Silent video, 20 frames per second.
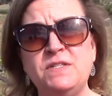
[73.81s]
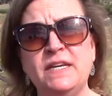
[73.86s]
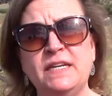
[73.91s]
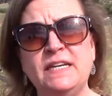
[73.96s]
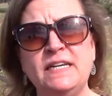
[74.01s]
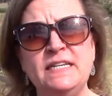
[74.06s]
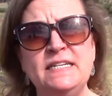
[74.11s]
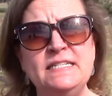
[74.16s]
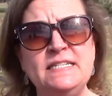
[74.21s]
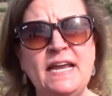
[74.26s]
that
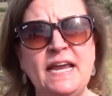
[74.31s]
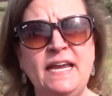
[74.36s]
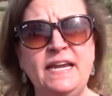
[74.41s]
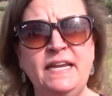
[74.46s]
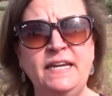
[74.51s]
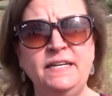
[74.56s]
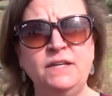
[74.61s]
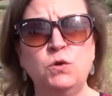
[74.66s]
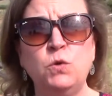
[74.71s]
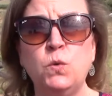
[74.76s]

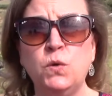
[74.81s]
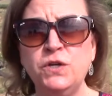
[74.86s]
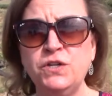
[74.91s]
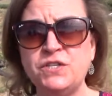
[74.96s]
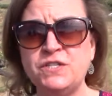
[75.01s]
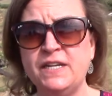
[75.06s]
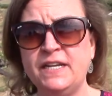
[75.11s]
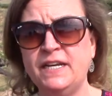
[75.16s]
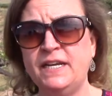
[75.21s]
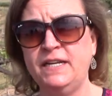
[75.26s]
contain
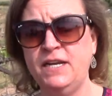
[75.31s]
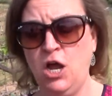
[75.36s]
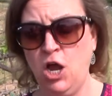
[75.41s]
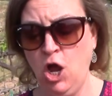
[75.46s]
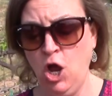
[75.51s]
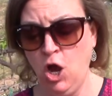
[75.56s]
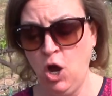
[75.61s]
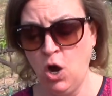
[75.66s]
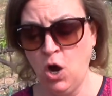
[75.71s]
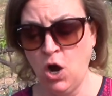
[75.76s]
quercetin
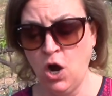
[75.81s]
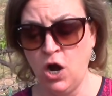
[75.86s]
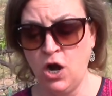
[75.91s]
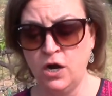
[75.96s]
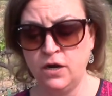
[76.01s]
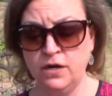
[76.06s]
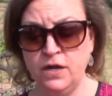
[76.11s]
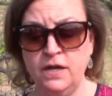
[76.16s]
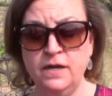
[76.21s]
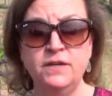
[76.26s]

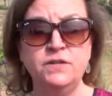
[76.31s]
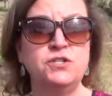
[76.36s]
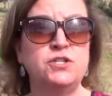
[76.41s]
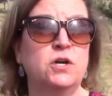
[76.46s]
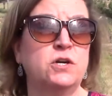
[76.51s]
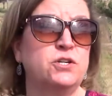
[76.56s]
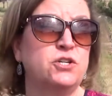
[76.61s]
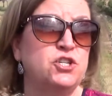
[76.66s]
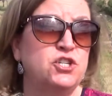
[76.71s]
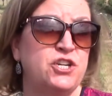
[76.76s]
are
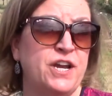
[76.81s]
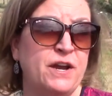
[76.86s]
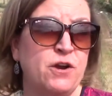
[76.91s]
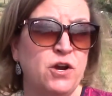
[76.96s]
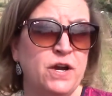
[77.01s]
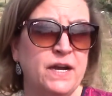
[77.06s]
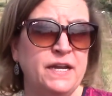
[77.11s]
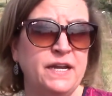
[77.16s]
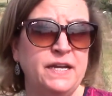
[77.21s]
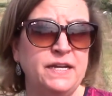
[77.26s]
dark
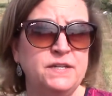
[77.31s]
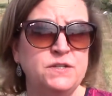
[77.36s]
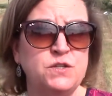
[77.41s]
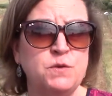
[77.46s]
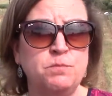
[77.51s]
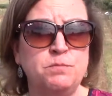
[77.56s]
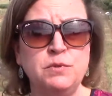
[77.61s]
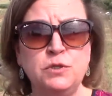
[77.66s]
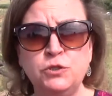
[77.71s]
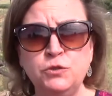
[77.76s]
cherries,
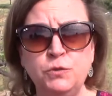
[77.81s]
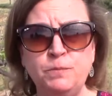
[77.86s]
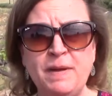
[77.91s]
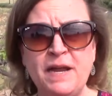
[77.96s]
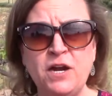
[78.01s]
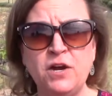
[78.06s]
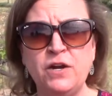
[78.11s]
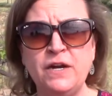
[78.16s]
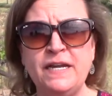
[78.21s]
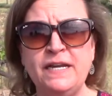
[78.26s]

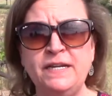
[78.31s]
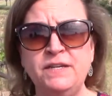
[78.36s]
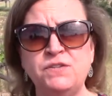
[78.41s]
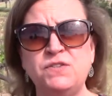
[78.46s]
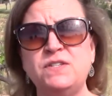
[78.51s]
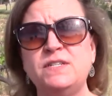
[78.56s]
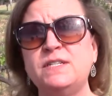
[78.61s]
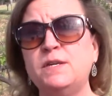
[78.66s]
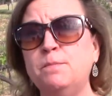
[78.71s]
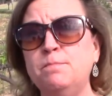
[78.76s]

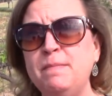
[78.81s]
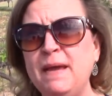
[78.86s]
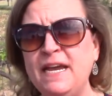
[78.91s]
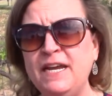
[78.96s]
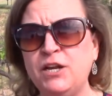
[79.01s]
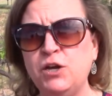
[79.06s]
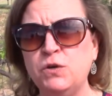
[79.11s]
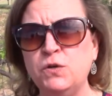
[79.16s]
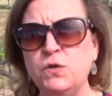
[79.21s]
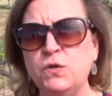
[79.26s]
blueberries,
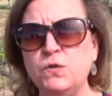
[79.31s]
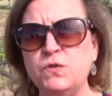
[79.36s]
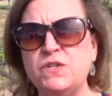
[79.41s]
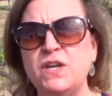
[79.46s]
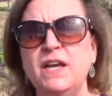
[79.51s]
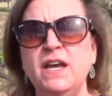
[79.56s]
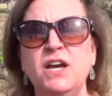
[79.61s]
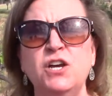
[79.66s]
tomatoes,